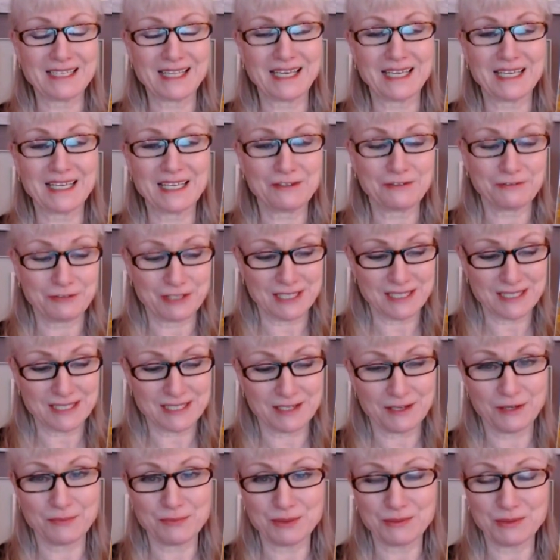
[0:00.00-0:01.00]
thank you, Chris. I
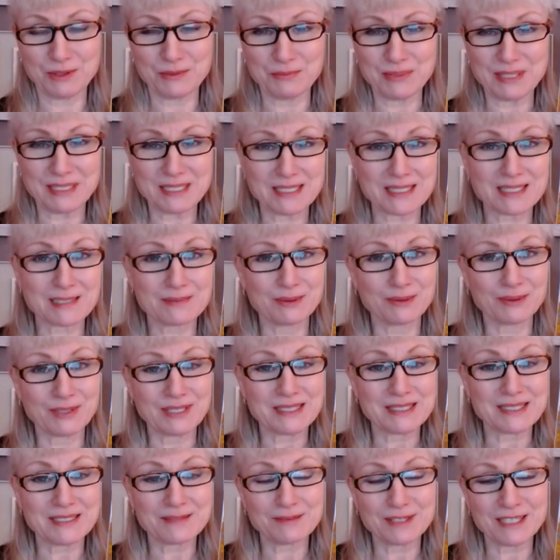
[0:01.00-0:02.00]
hope you won't be
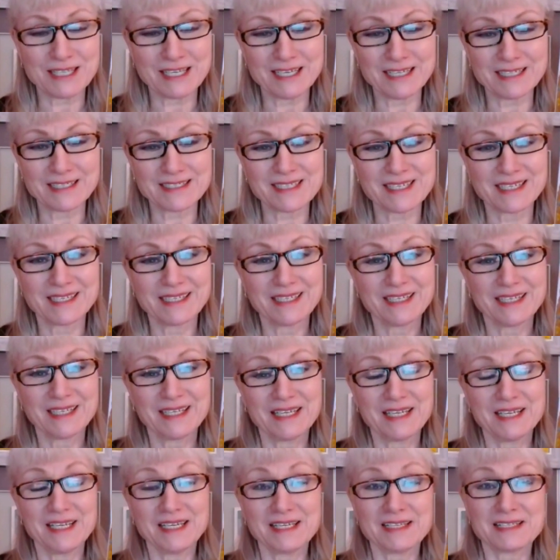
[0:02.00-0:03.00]
disappointed with it.
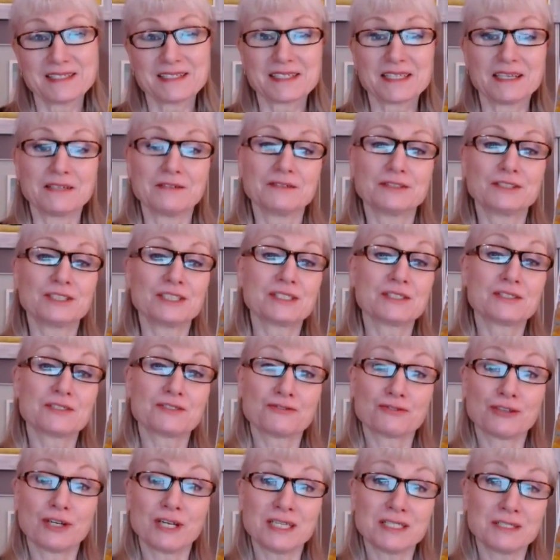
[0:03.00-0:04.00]
So just
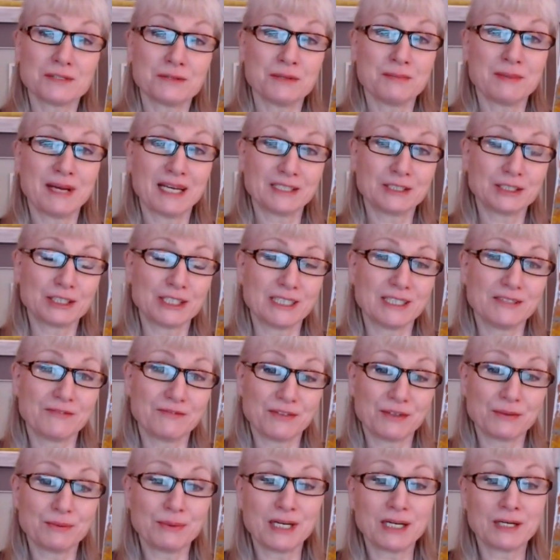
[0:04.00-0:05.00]
try to imagine, if
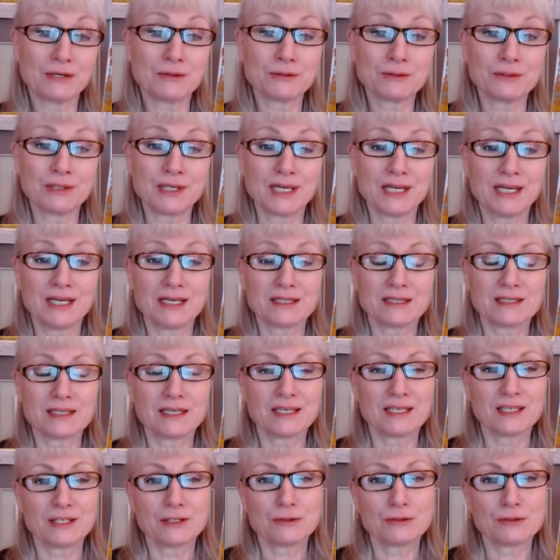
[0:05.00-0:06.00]
you will,
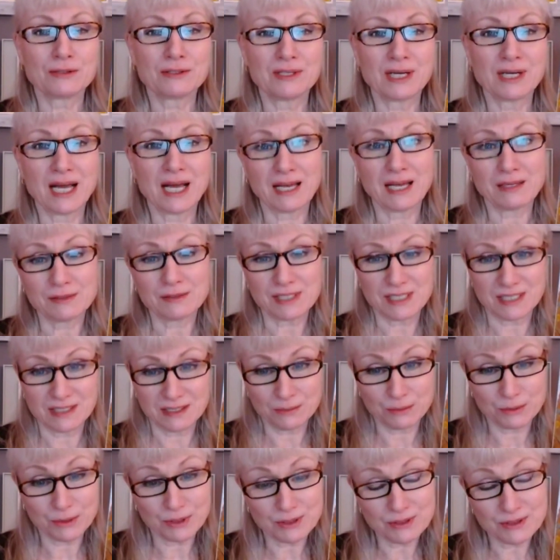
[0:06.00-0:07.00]
that you're out in the
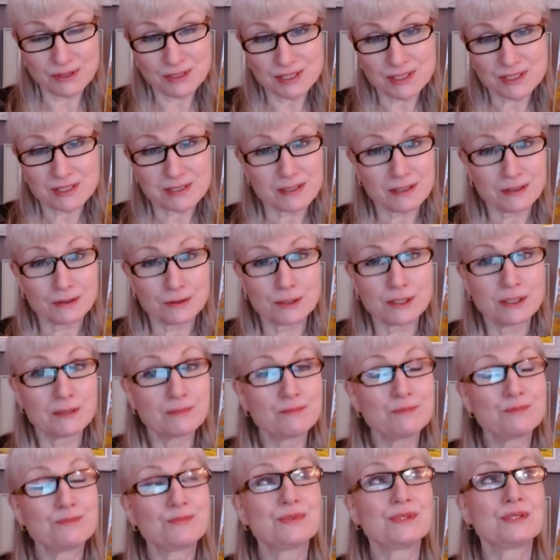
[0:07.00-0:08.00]
woods on a
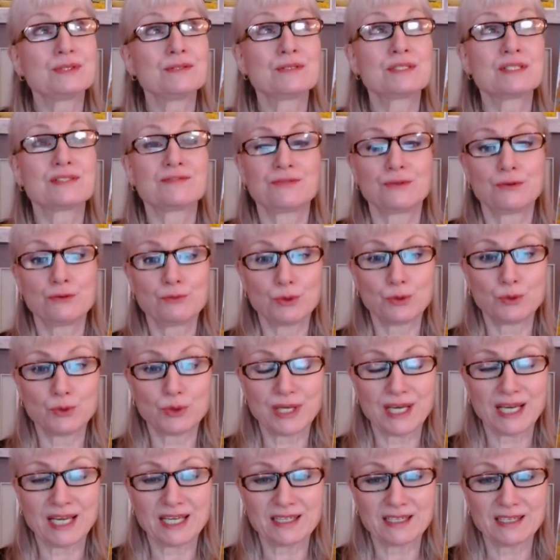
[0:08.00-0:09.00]
beautiful
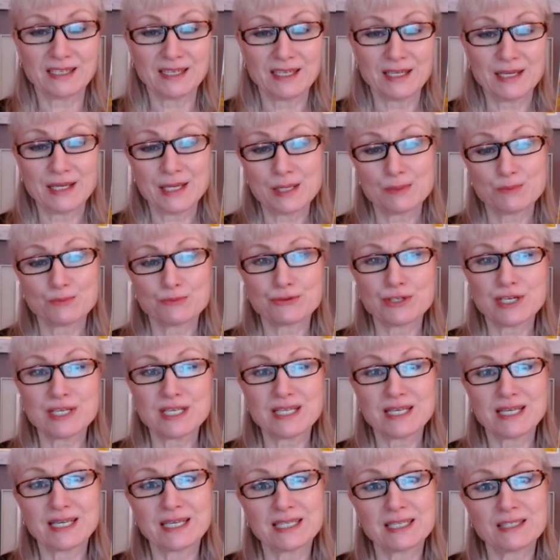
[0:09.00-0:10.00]
morning,
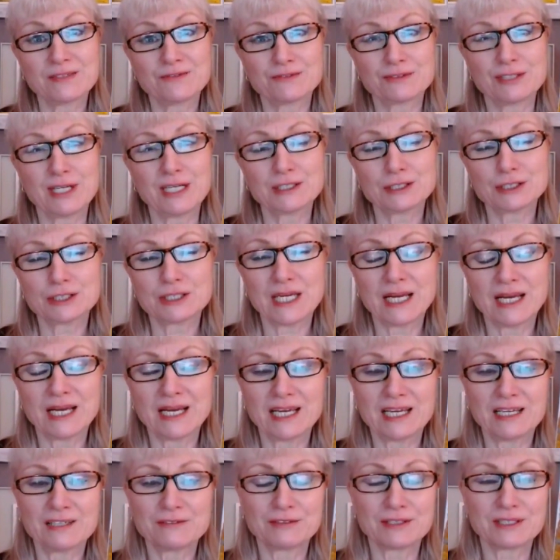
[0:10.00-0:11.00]
breathing in the fresh
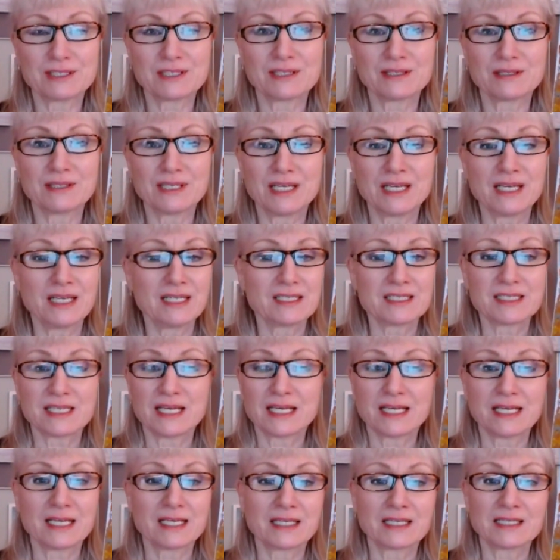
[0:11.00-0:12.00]
air and
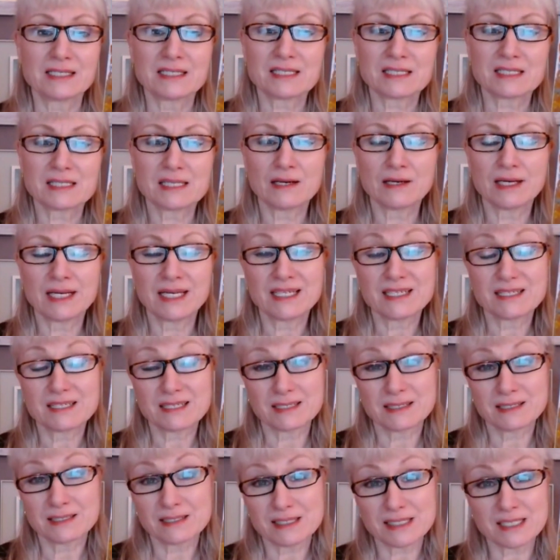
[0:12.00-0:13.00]
taking in the sights
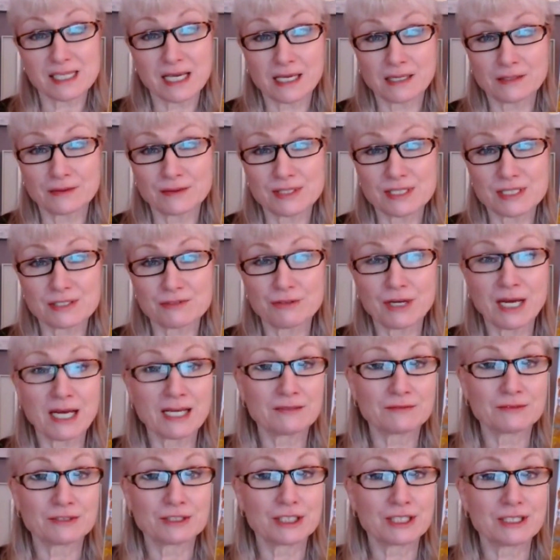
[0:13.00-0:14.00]
and the sounds
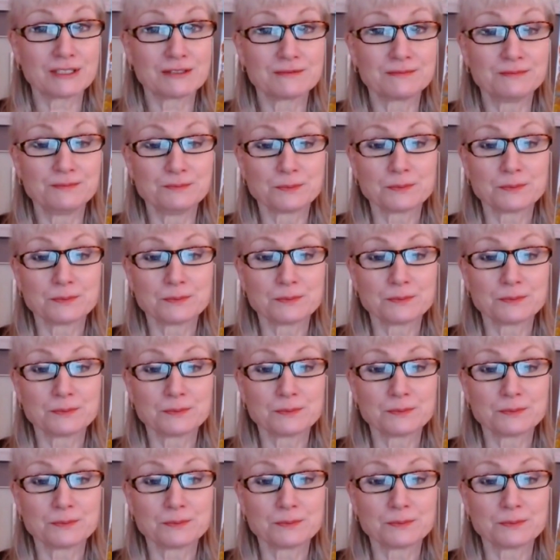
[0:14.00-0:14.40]
around you.